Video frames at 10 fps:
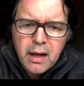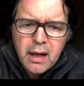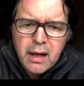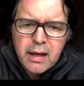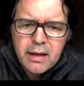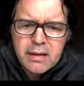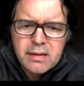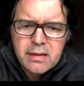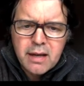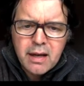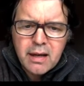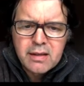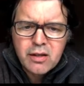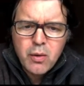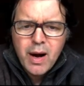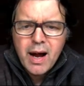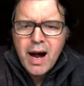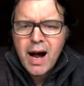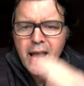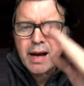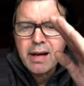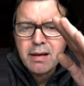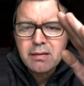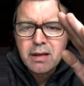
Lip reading: is quite high,